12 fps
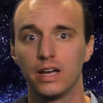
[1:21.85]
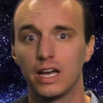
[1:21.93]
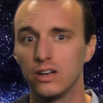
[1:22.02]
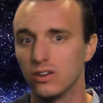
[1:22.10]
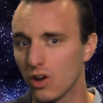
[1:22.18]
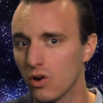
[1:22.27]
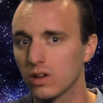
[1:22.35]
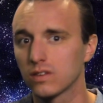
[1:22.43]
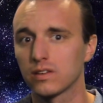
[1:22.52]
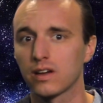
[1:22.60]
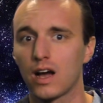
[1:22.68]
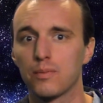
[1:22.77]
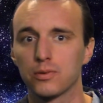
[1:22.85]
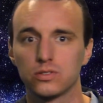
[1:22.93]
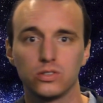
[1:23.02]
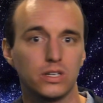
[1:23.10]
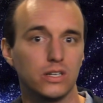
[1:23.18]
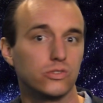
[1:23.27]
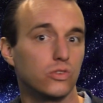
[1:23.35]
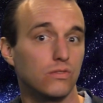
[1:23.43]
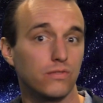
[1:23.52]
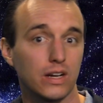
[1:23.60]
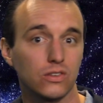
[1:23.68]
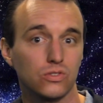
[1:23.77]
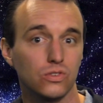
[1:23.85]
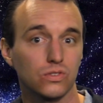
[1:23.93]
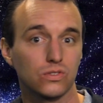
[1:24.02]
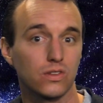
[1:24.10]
and noticing opportunities to invite students